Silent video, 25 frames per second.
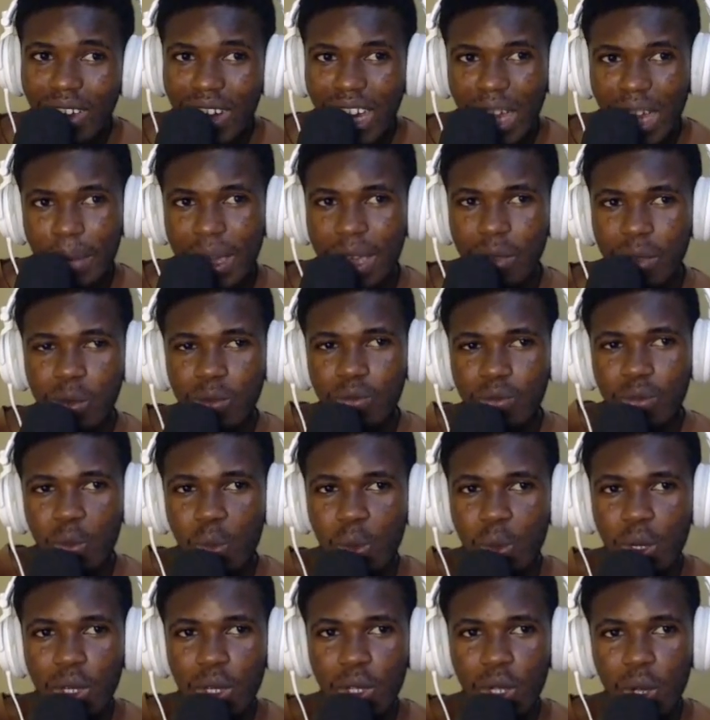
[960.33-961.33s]
I might even
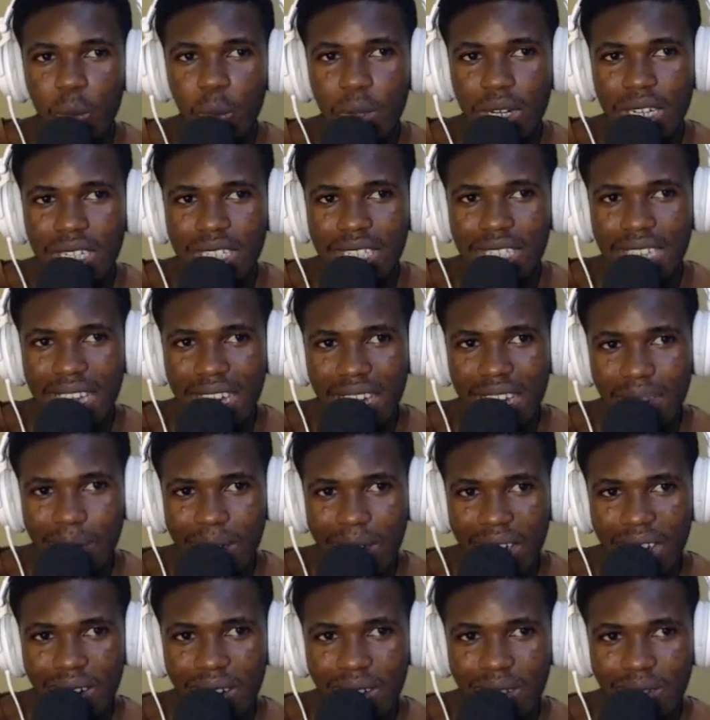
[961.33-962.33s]
want to go with this A
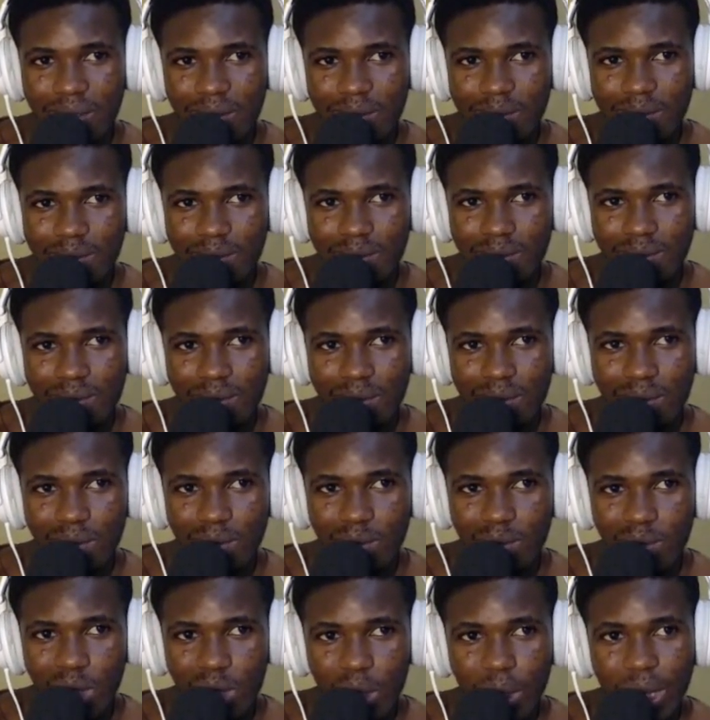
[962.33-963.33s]
minor.
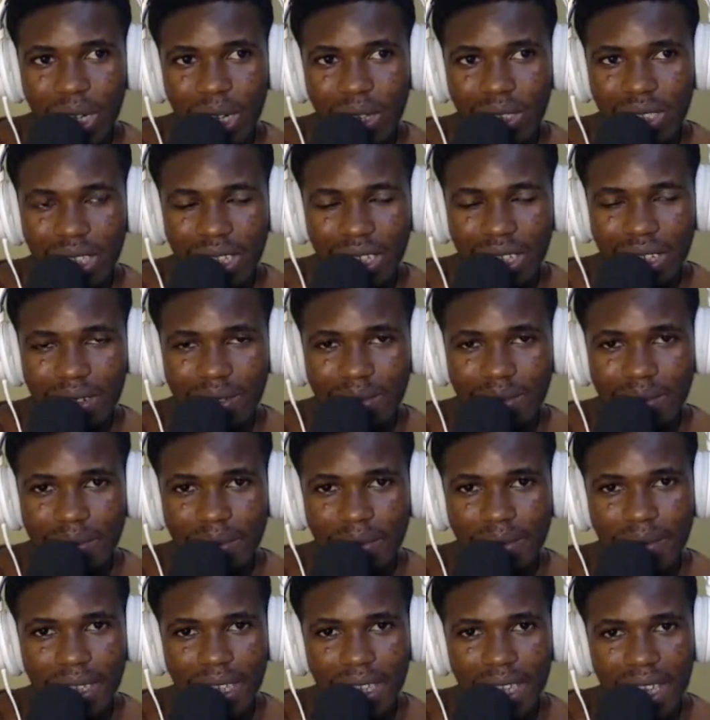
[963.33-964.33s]
What do you think? I
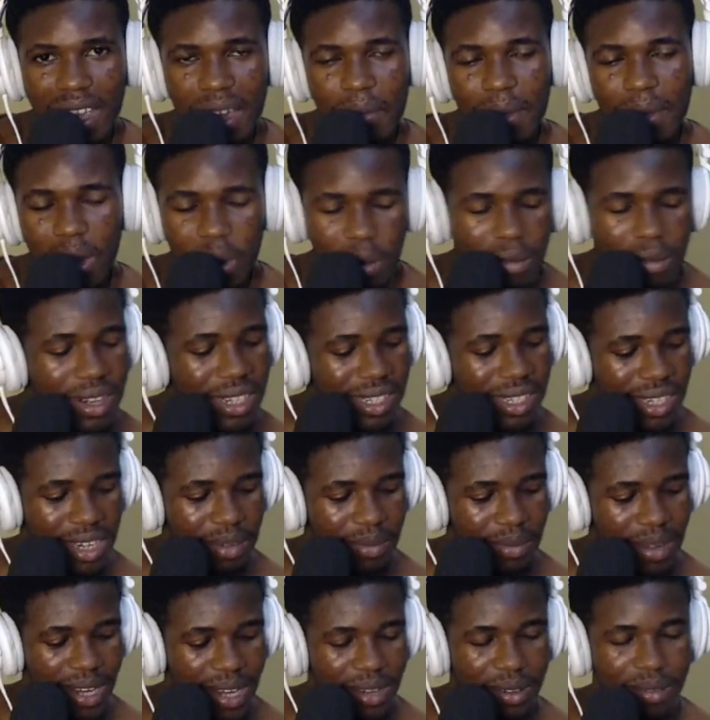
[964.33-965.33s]
might go with this A
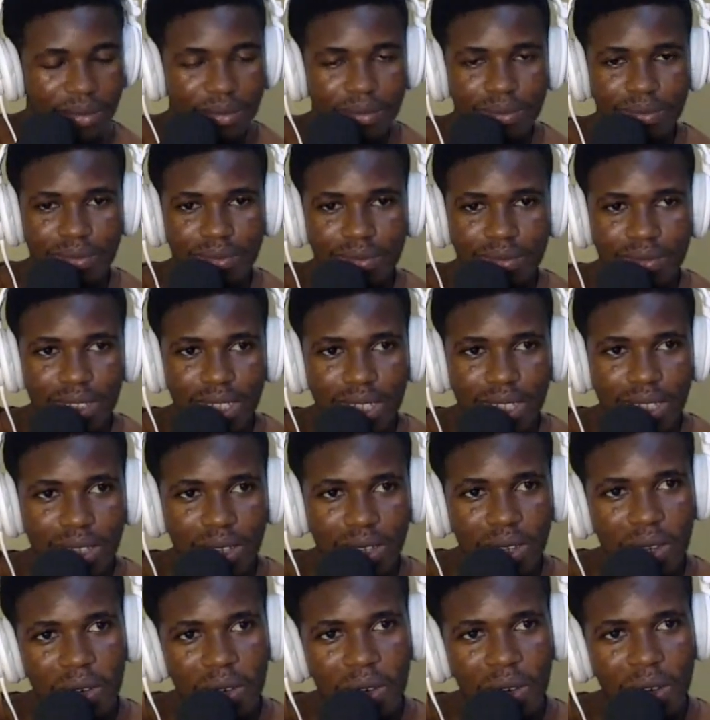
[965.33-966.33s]
minor.
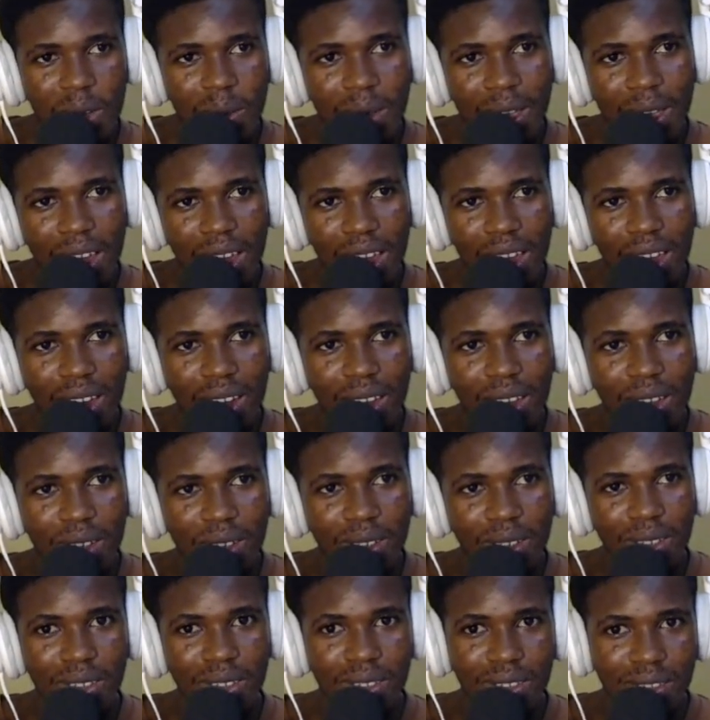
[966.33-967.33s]
You
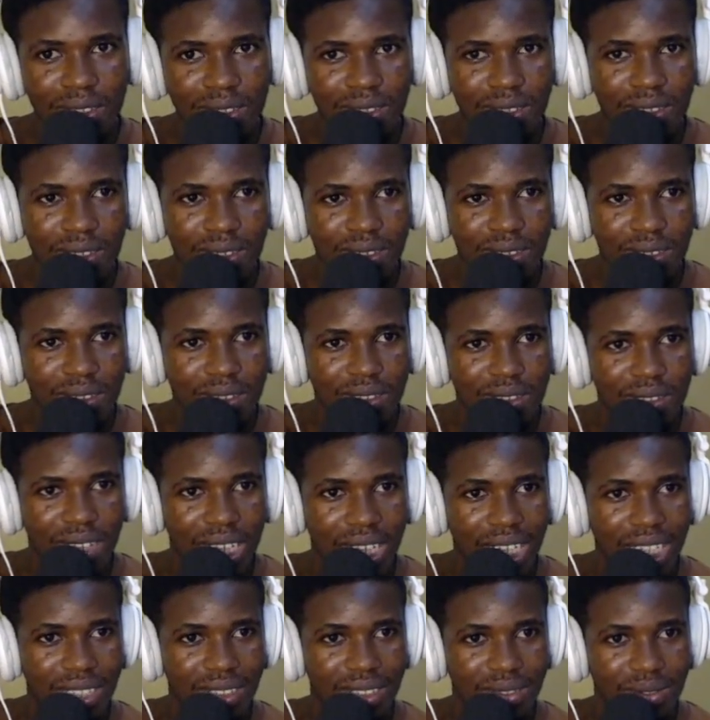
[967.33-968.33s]
alone.
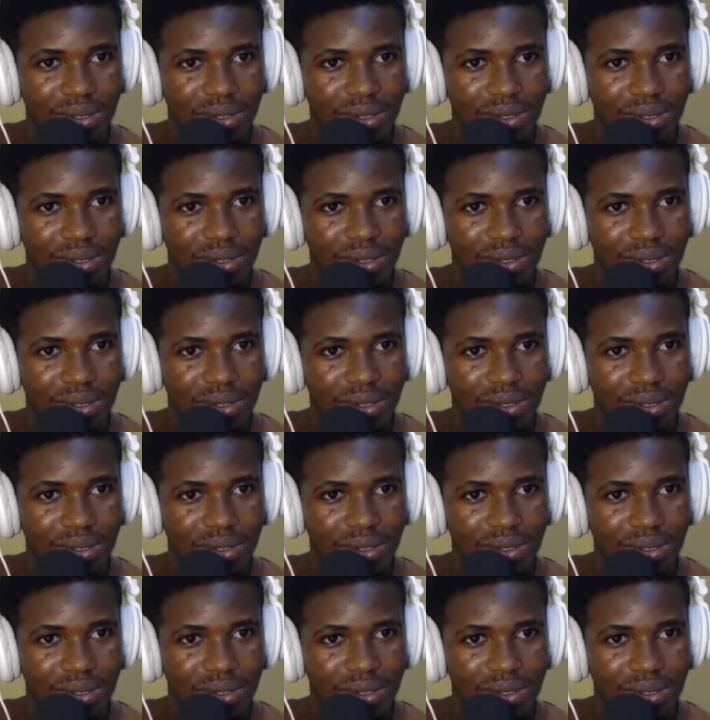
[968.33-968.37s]
Right?